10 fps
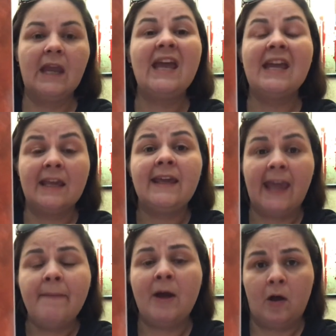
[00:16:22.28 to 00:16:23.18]
It
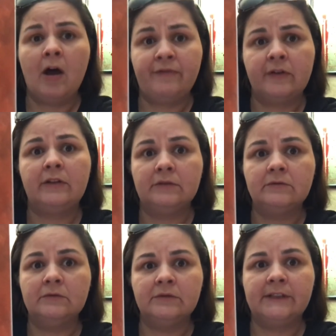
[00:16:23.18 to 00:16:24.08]
came out awful,
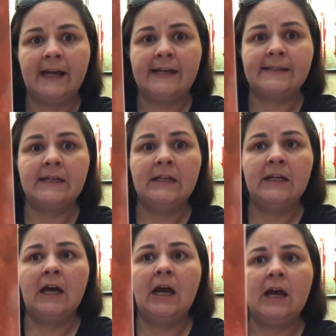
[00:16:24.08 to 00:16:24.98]
guys.
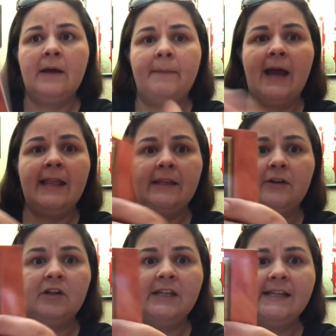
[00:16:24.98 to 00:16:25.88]
I
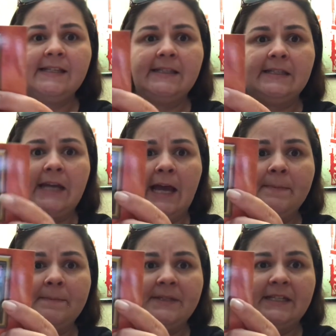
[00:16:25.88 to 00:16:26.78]
literally
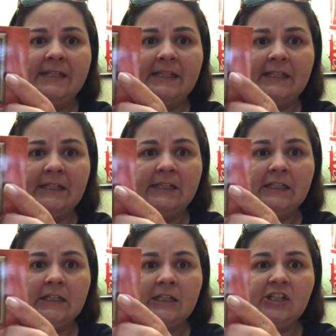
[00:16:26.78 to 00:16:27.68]
stopped
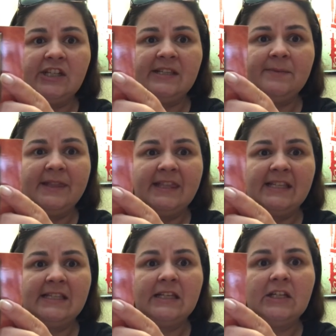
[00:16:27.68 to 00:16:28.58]
just with
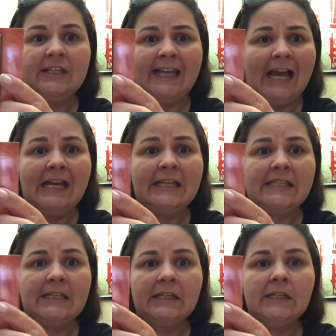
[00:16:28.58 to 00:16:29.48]
this little
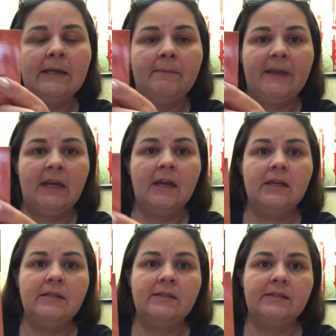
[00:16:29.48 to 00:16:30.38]
knot,
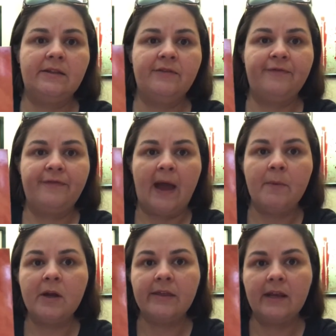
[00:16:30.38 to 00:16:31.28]
because the
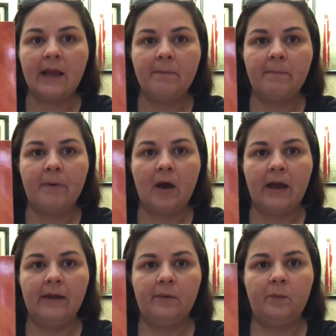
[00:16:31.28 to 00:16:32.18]
fabric that I
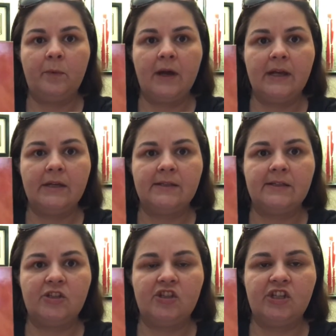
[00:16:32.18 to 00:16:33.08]
bought
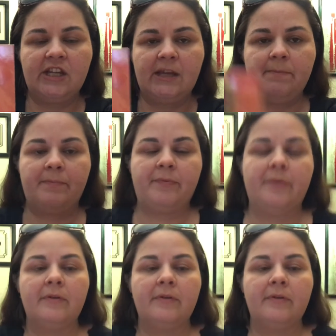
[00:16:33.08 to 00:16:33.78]
was cheap